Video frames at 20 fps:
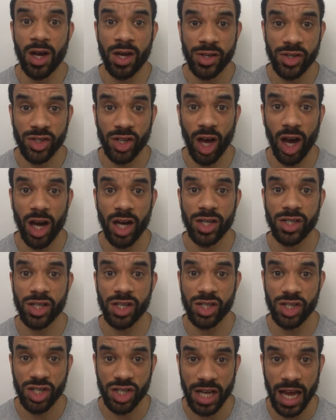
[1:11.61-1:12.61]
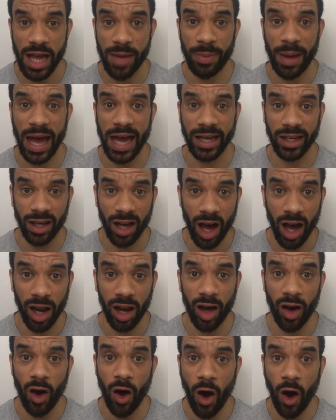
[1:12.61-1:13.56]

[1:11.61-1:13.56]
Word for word: size, shape, and color